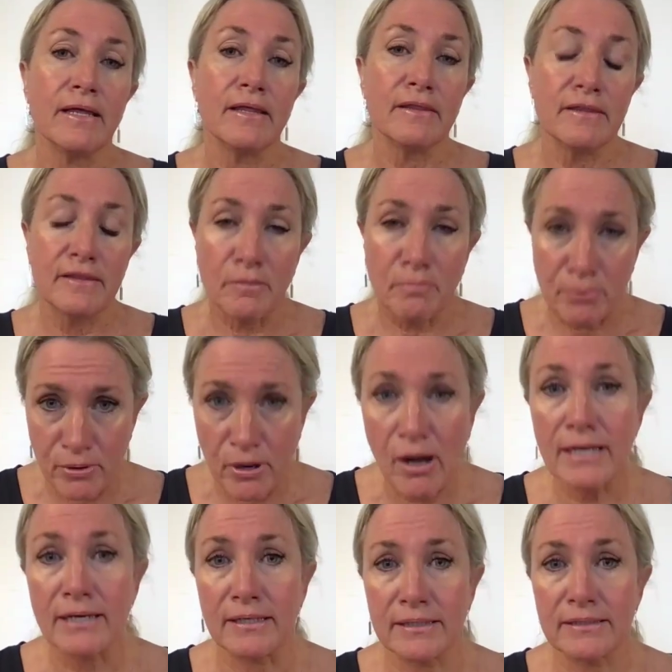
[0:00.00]
The
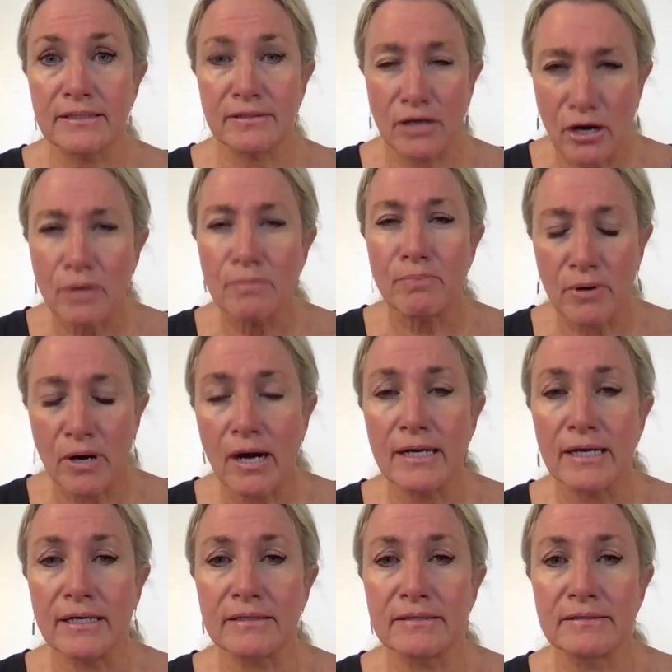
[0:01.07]
product, our
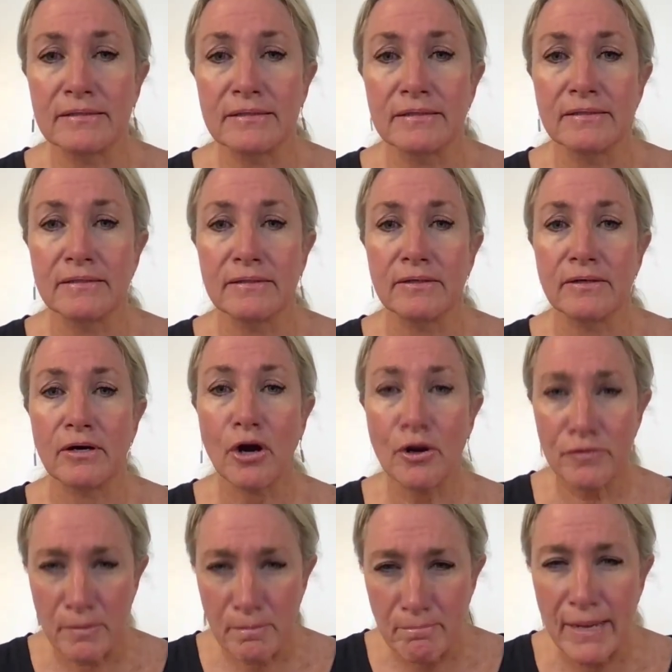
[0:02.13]
products are
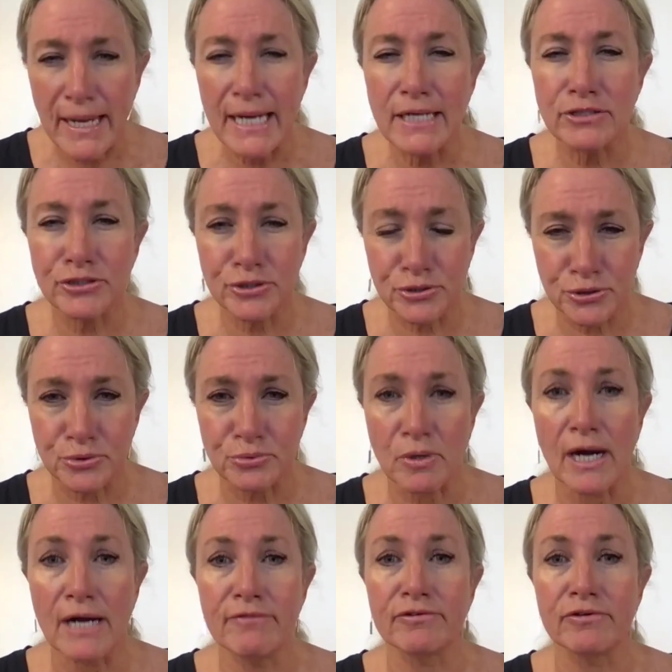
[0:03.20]
the major
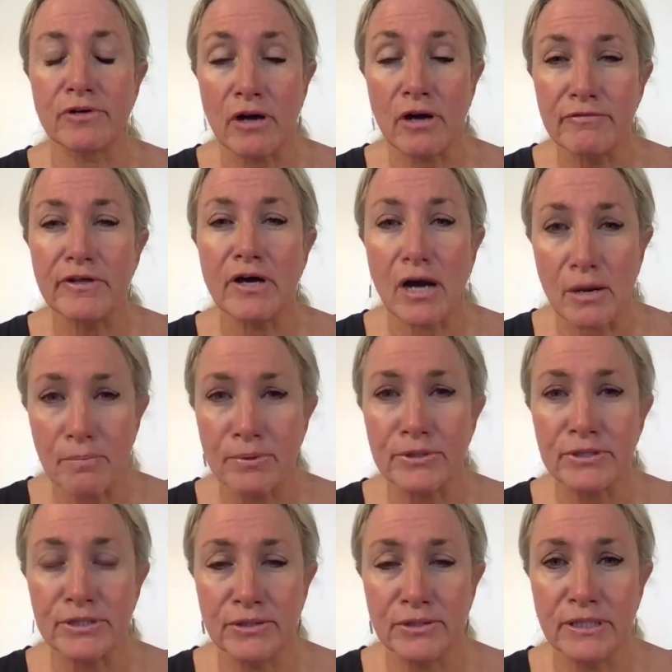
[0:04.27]
driver of the
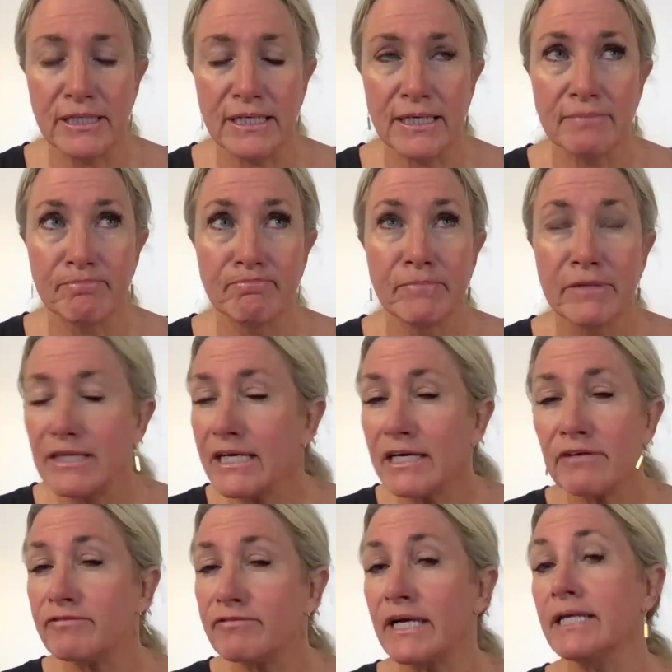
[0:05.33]
opportunity. Think
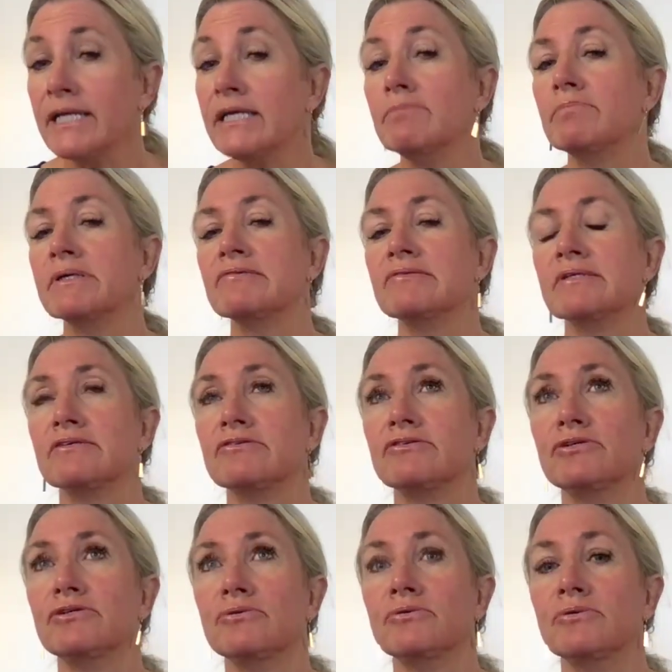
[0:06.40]
of any business
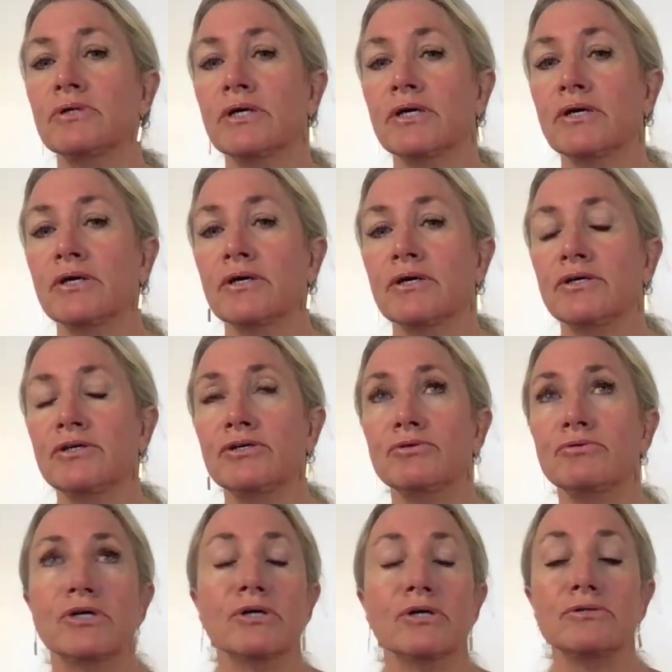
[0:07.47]
you
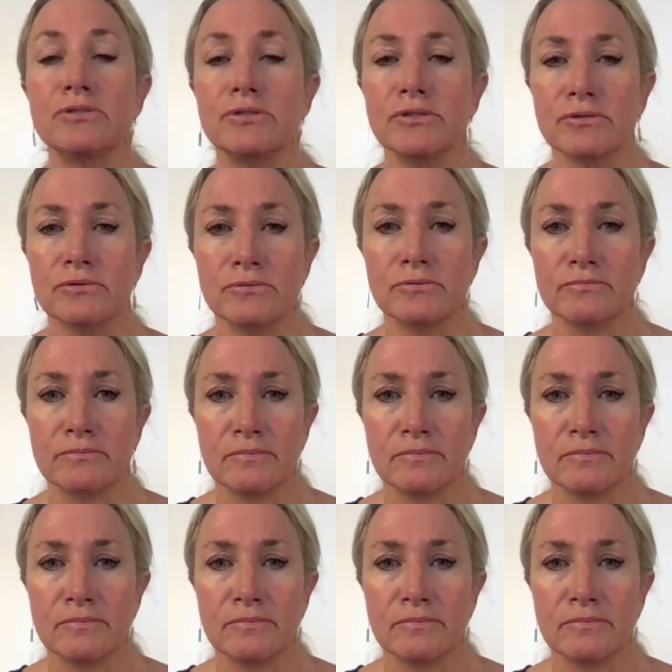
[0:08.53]
go to.